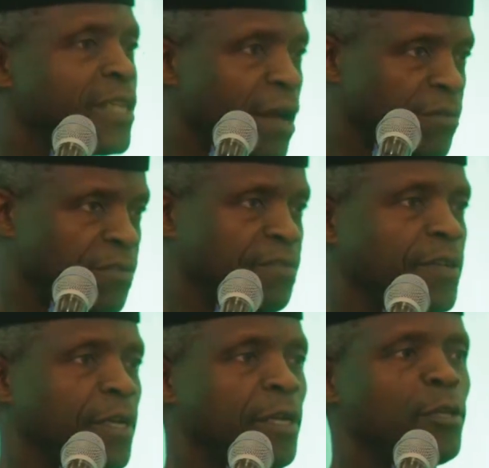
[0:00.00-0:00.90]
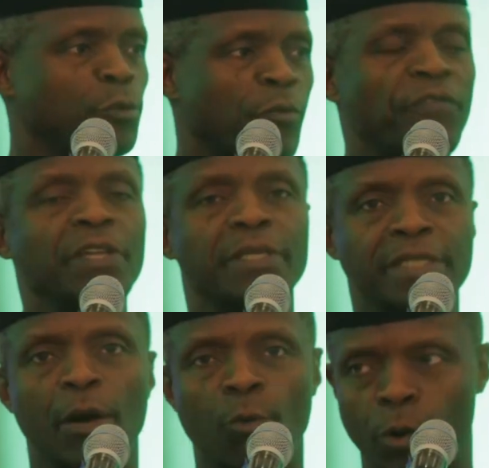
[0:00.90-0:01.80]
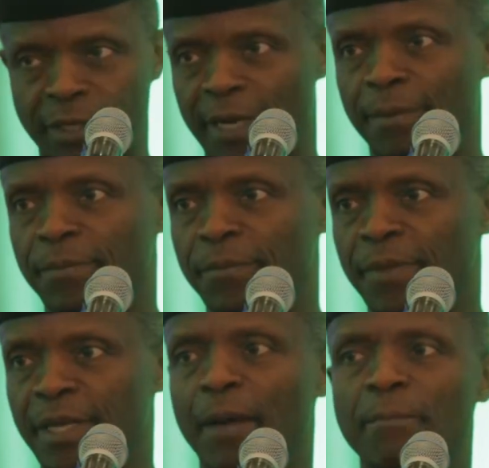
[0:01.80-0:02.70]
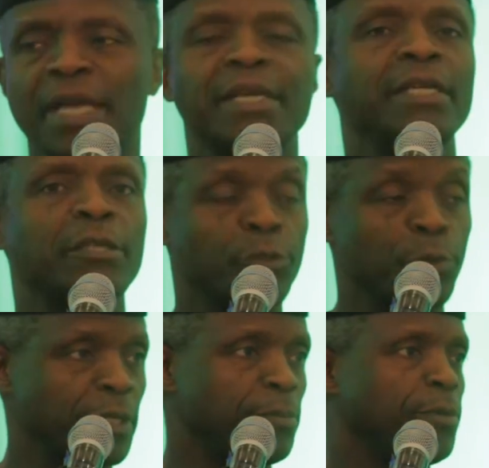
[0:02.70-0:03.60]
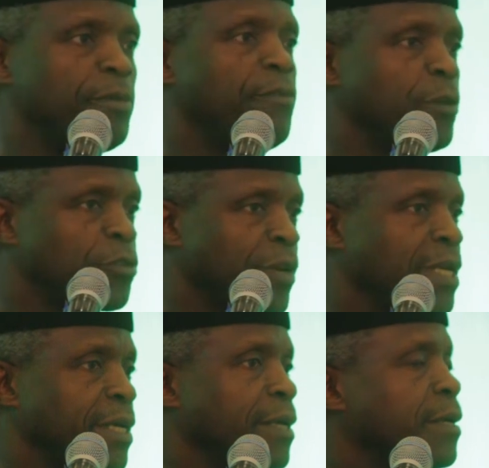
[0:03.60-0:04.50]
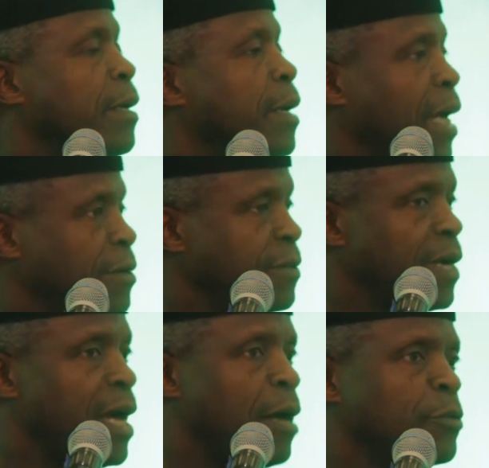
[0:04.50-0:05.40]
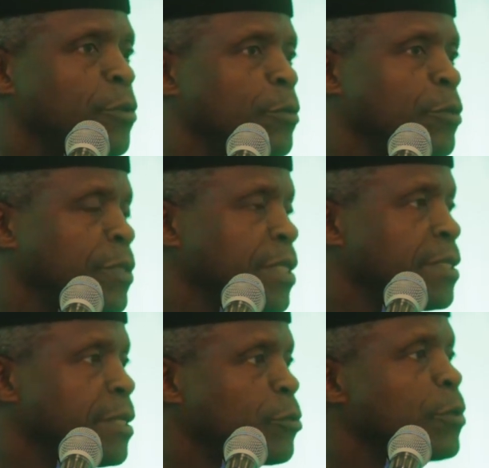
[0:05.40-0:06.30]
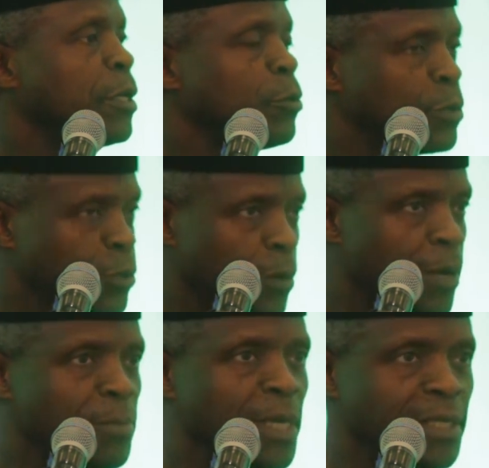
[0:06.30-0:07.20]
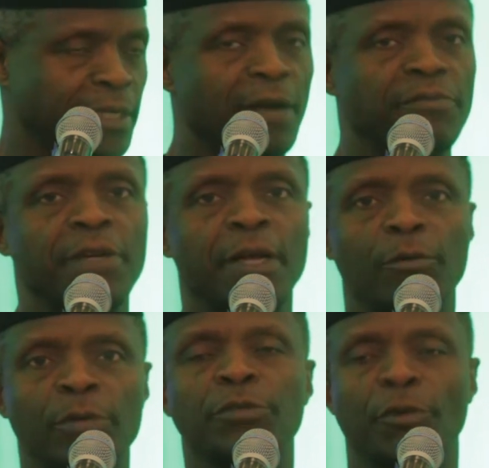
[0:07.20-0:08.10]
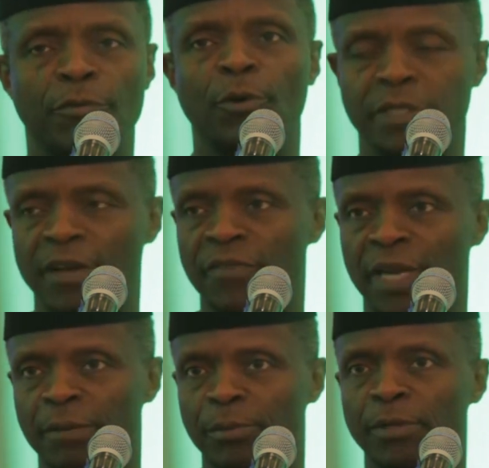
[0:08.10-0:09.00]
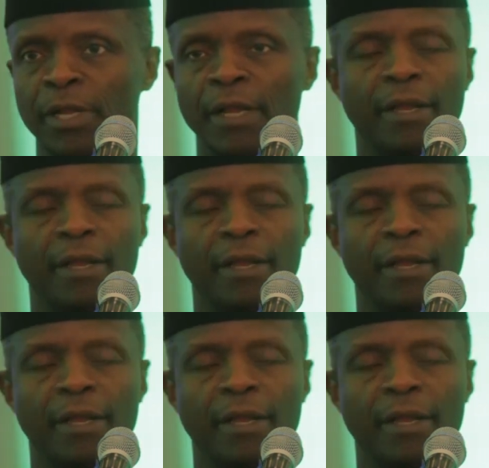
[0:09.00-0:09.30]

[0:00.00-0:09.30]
chaff to filter water and making it suitable for drinking and other household uses. So they use soya bean chaff, which is of course available